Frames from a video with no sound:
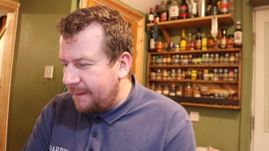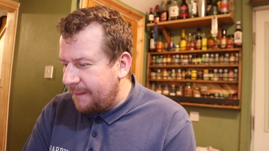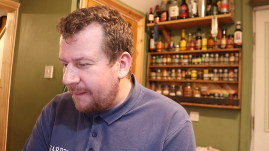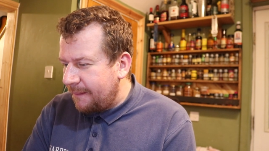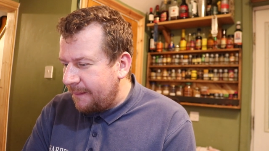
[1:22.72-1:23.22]

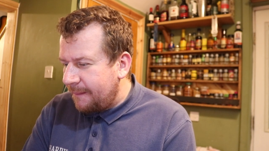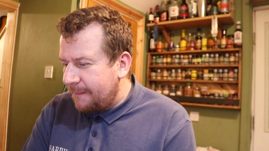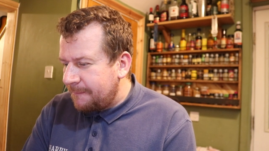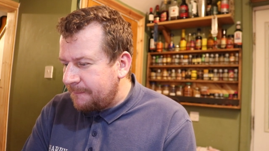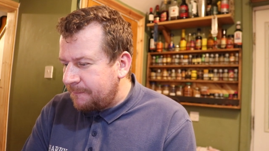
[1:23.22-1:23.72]

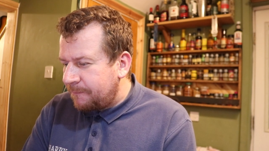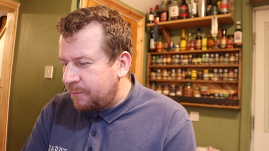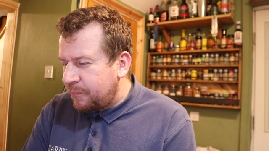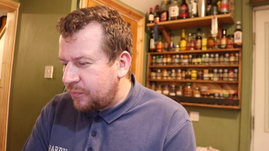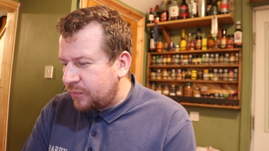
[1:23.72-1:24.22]

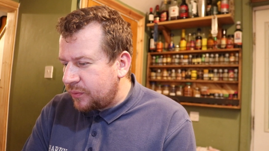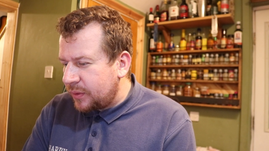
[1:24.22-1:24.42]
Nobody speaks.